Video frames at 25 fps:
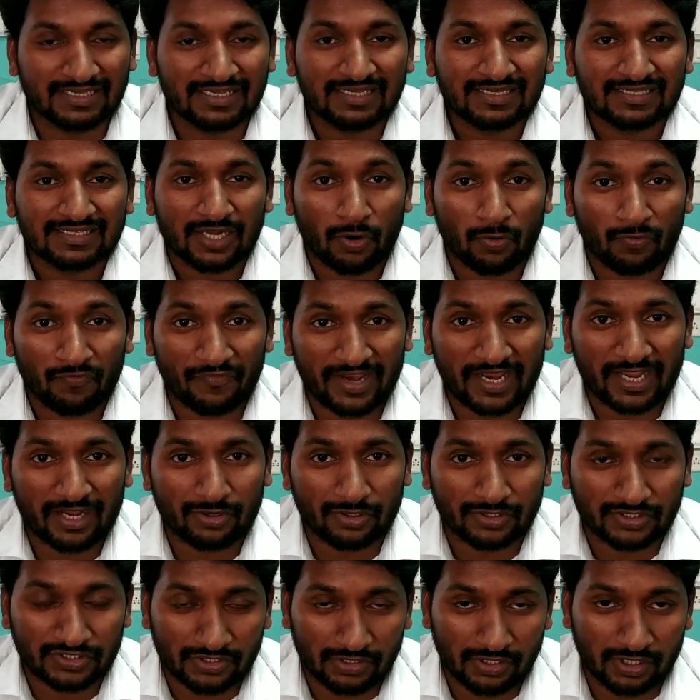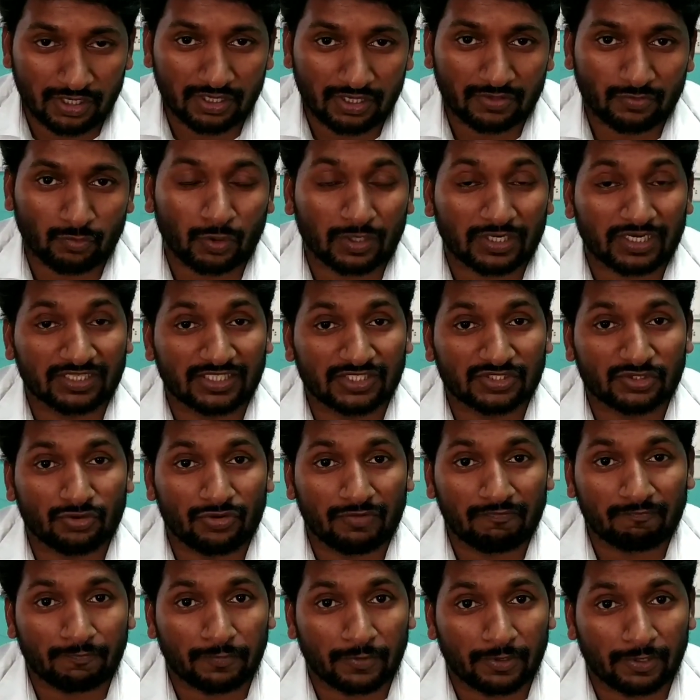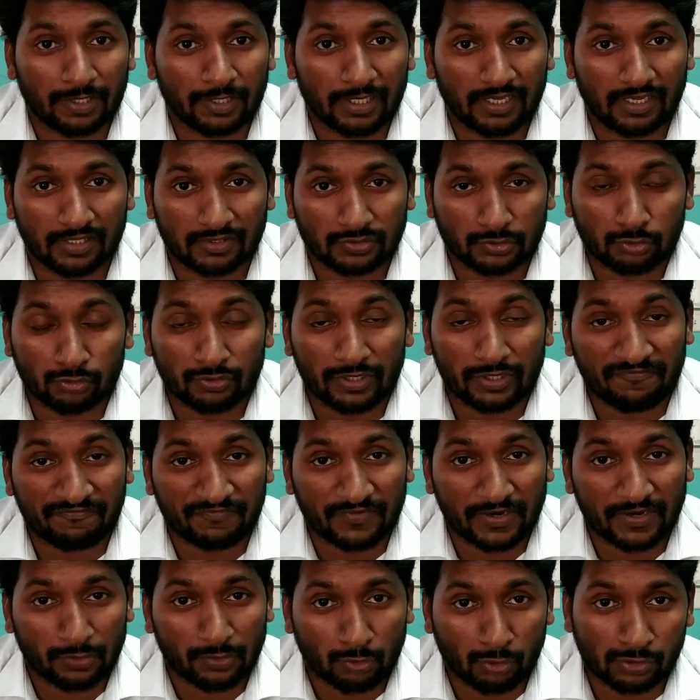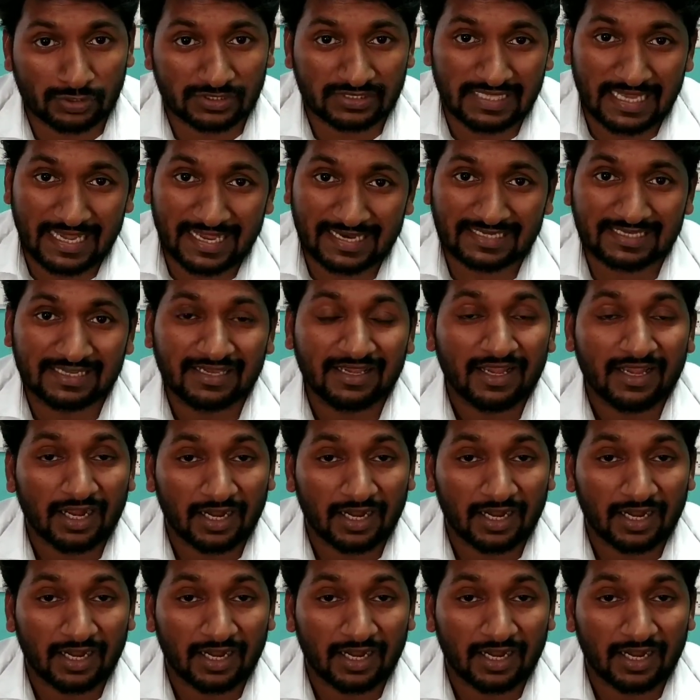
Now we are going to learn what are the two different roles that